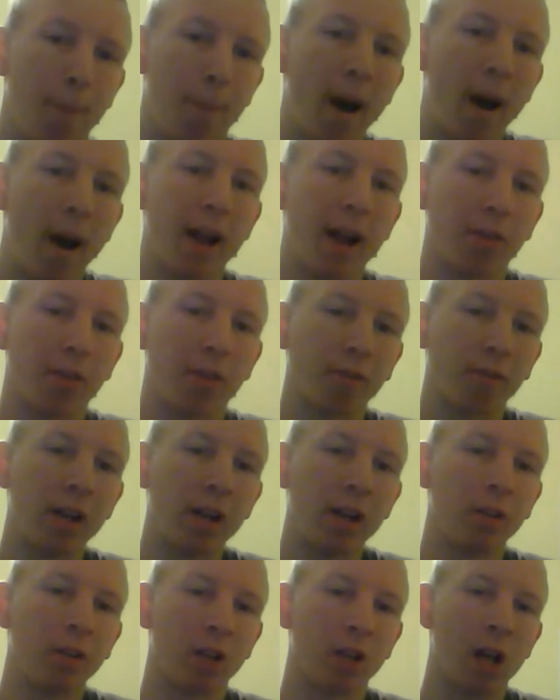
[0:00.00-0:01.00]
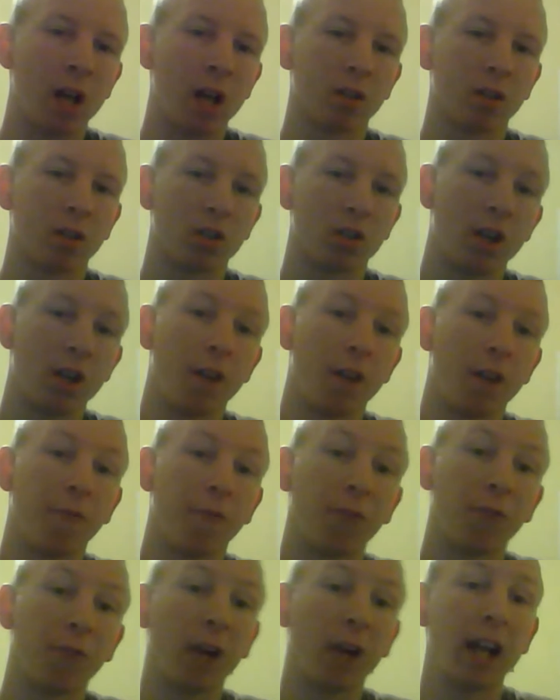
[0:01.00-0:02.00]
buying $300
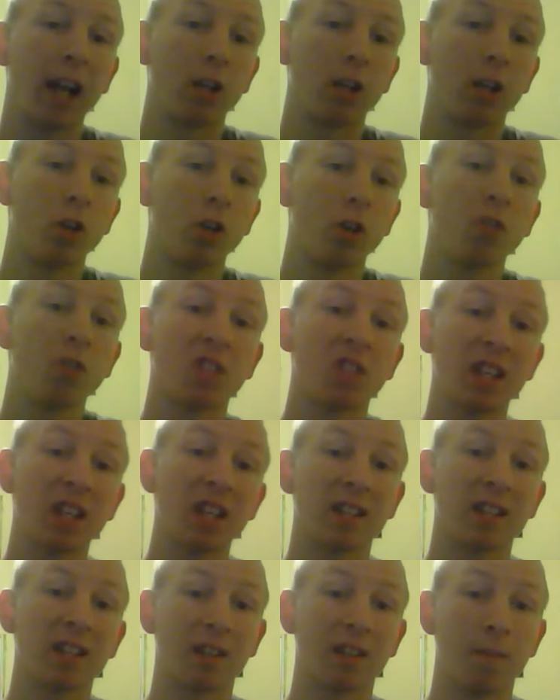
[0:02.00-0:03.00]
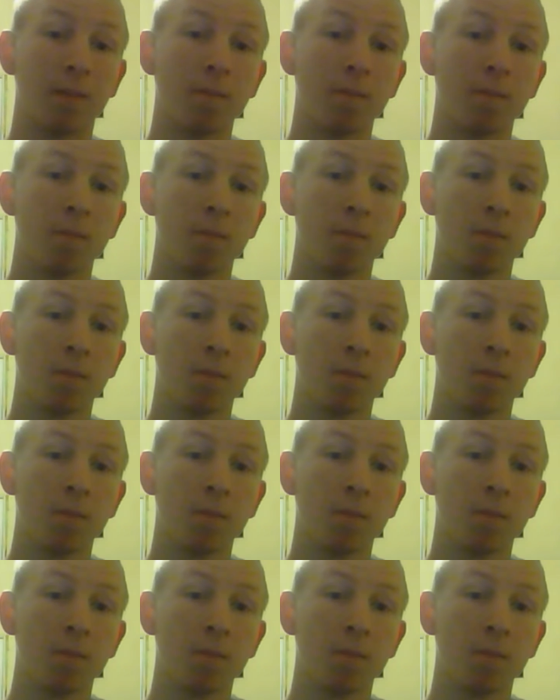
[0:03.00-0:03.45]
for a new system